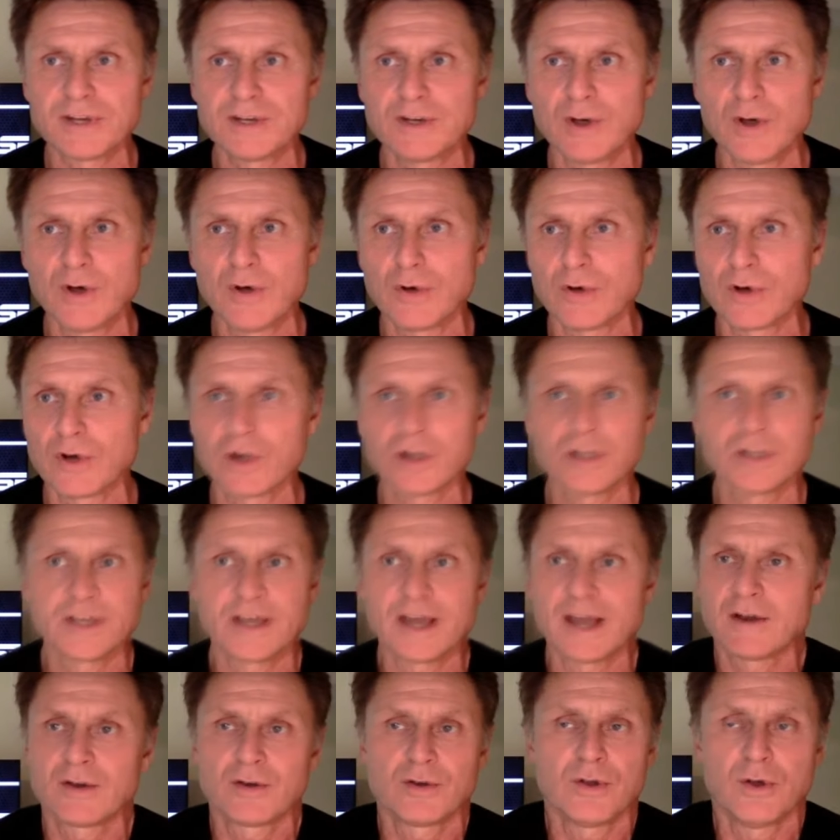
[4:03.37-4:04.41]
know early, I
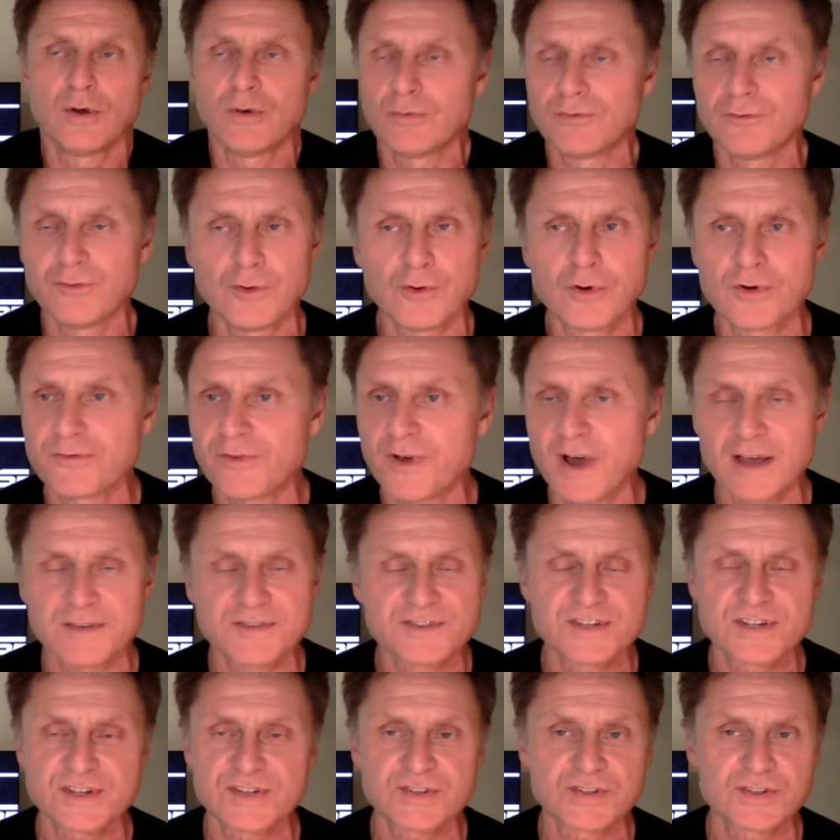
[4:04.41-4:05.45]
don't know, four, five,
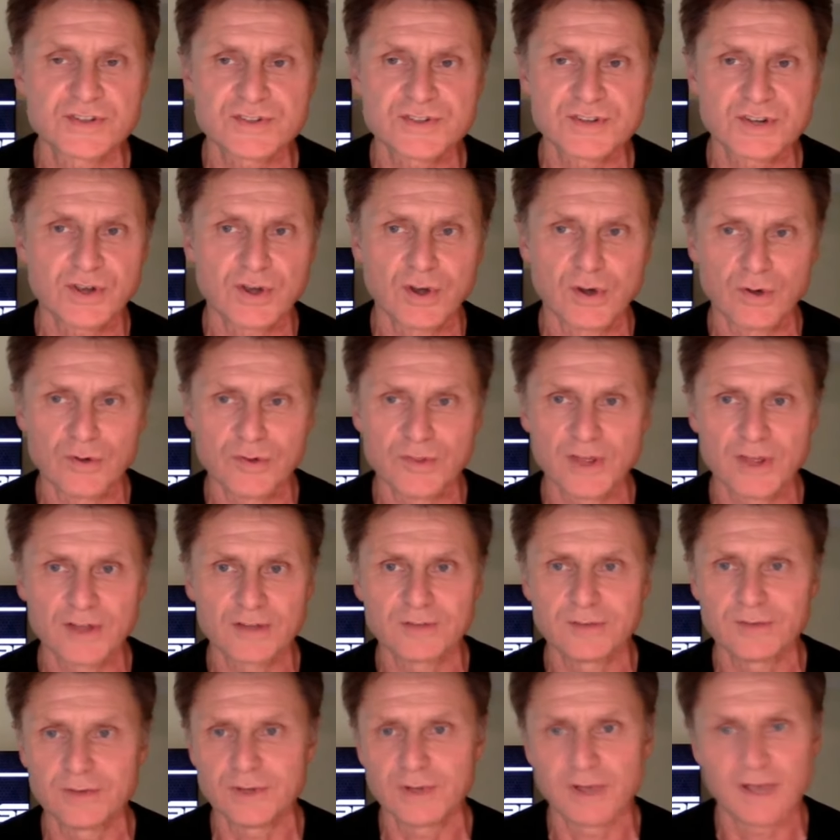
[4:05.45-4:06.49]
six years ago, that
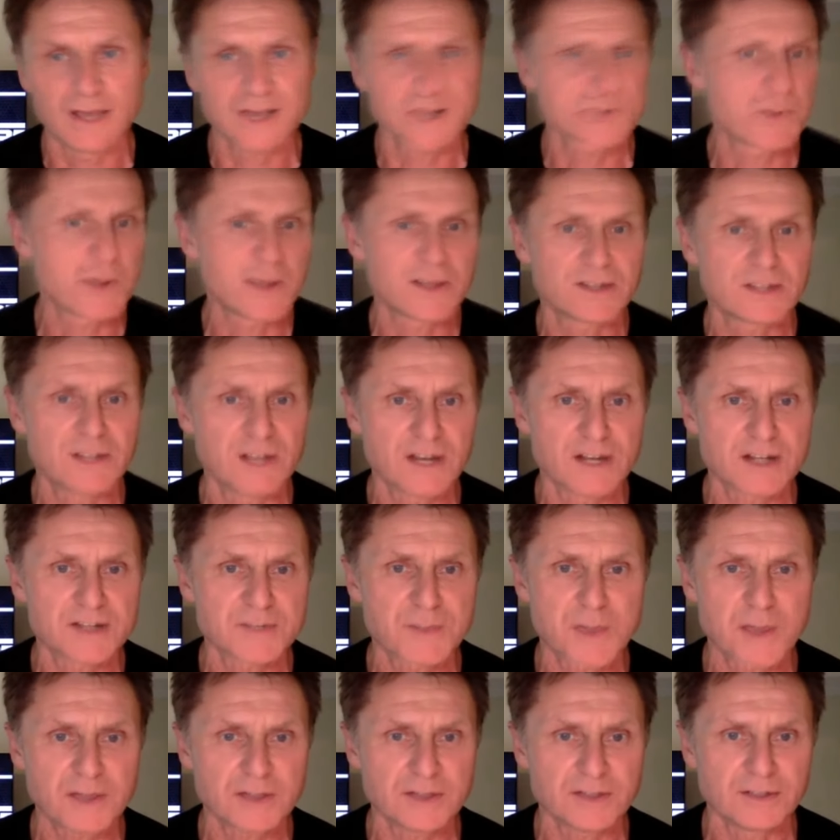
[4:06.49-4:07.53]
expect the
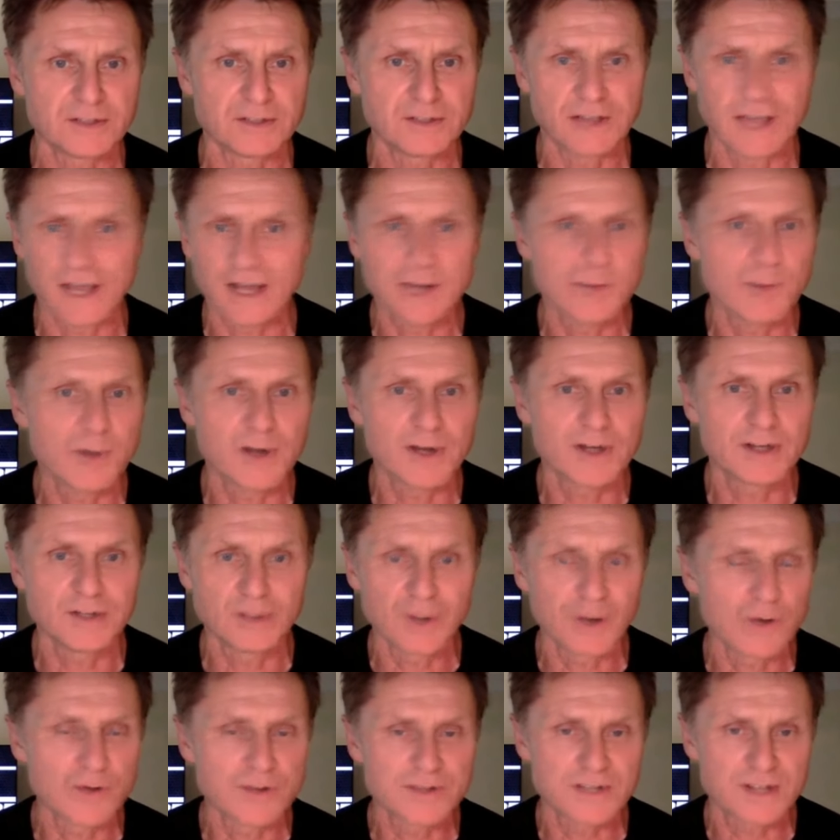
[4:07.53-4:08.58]
unexpected. Anybody
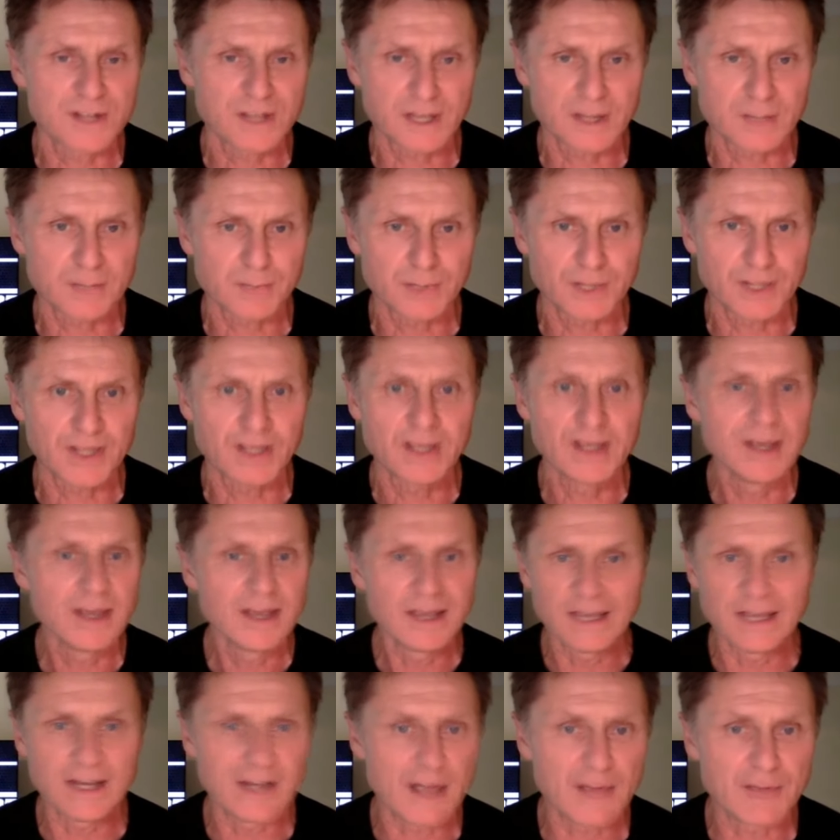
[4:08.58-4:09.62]
knows that they can play
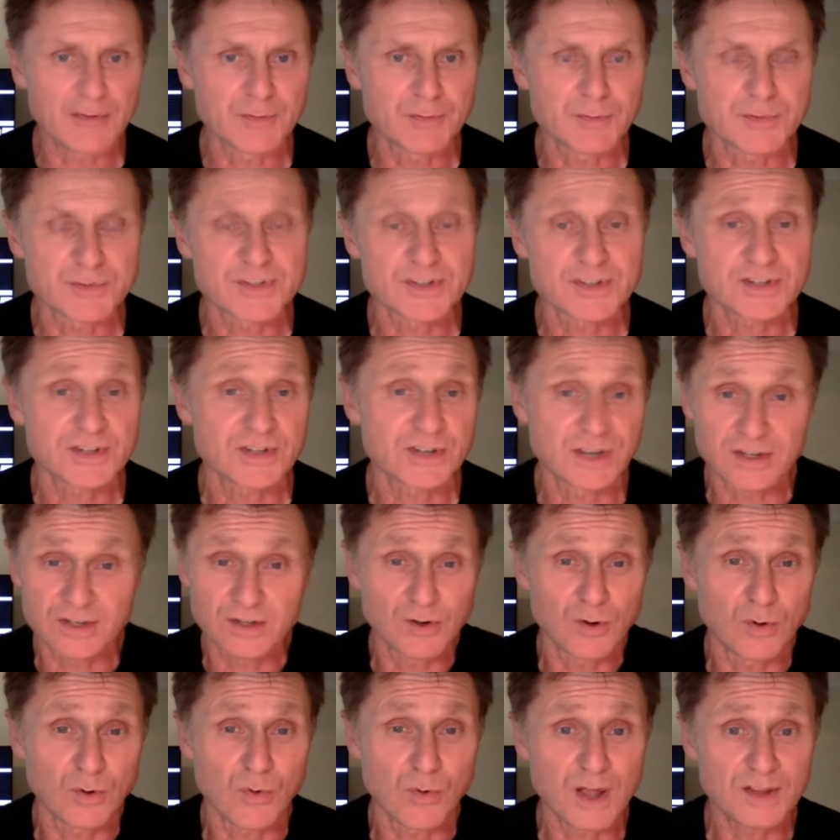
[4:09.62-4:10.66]
in every position. And you
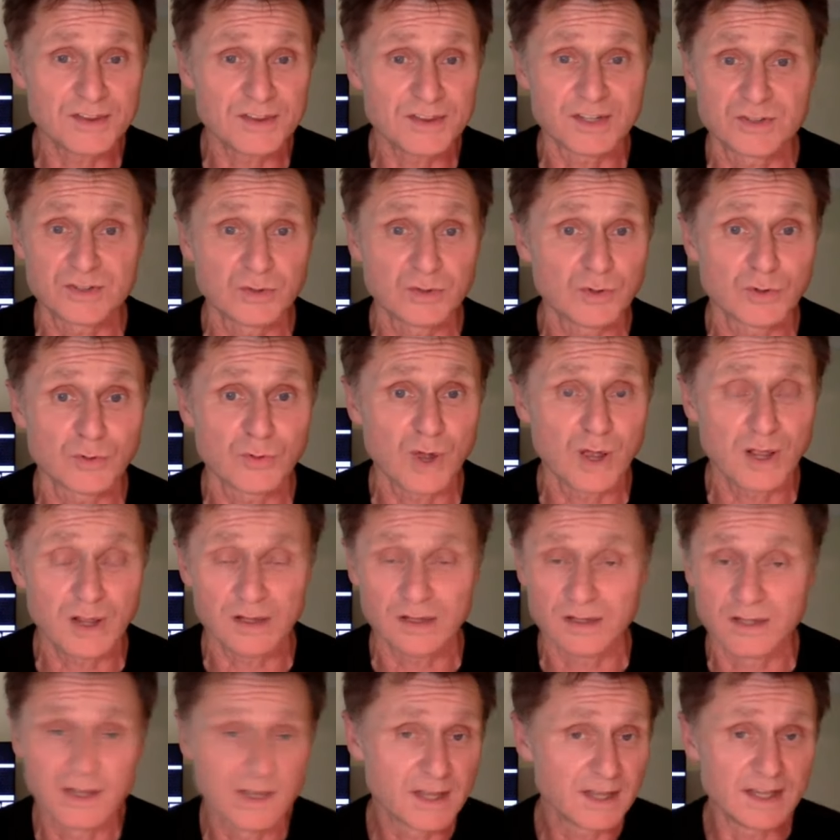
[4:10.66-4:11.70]
know what? They do it well.
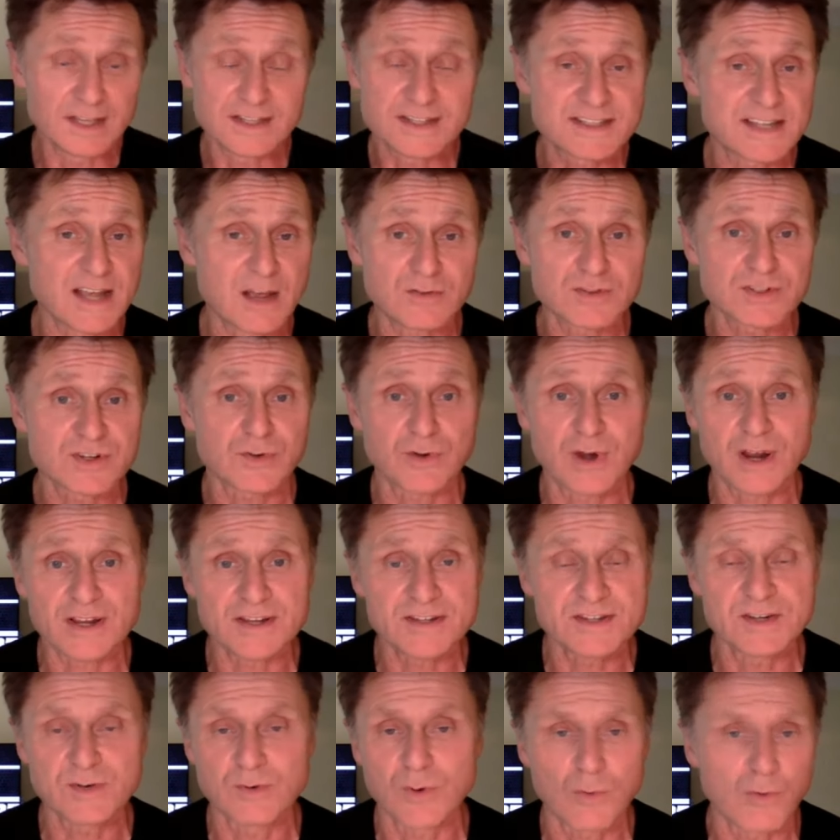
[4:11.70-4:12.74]
It sounds
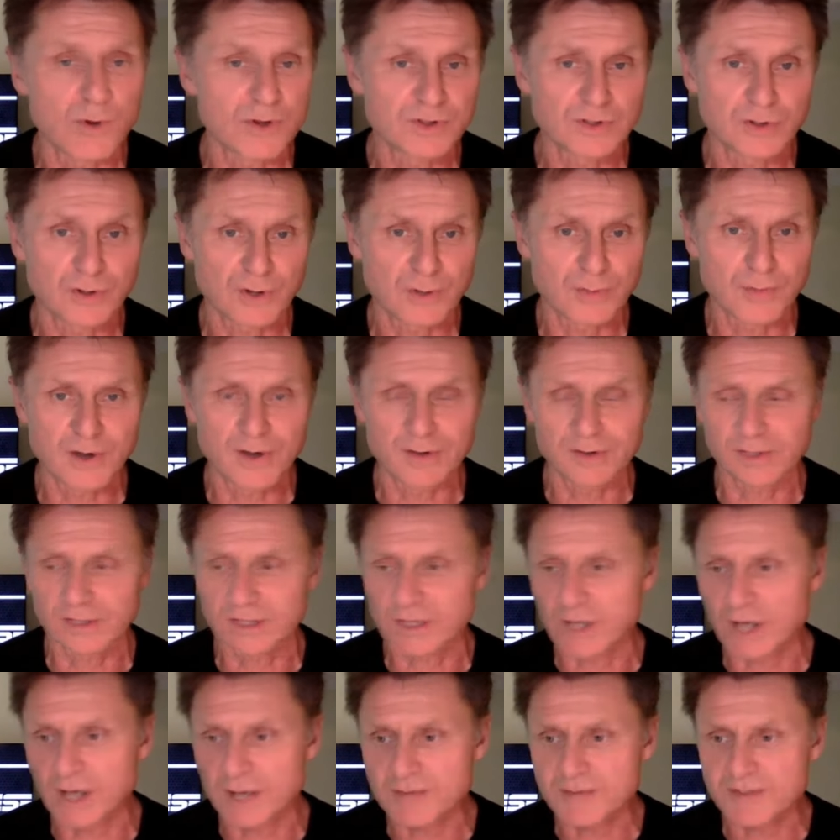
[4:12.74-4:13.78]
crazy when we talk about
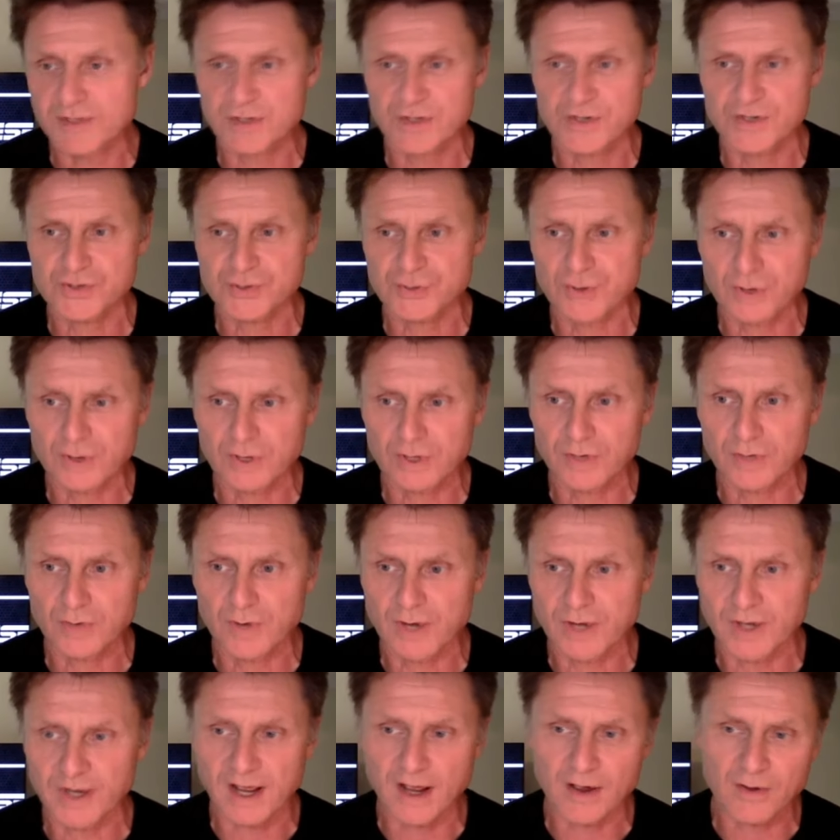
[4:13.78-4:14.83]
clubs that are struggling
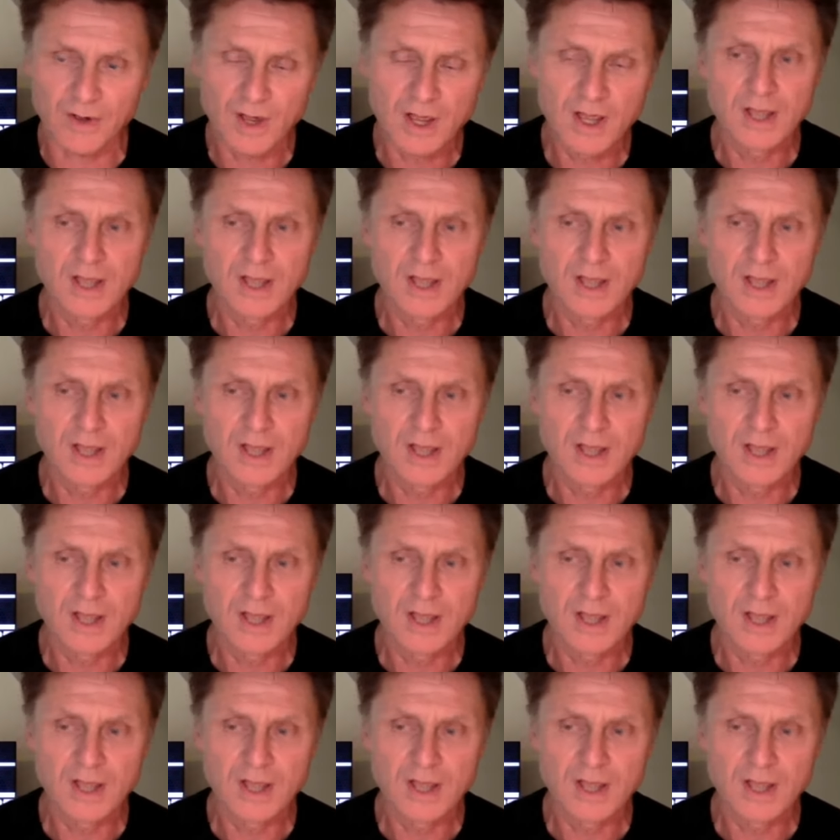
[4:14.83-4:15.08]
right now.